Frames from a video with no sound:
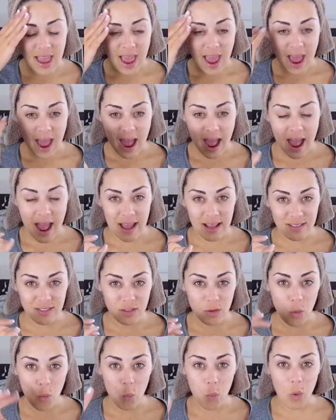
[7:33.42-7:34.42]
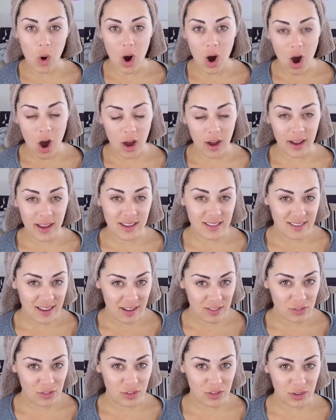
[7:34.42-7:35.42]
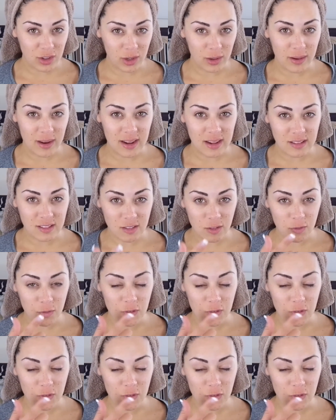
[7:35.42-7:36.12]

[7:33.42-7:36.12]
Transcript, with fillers: and what I tend to do is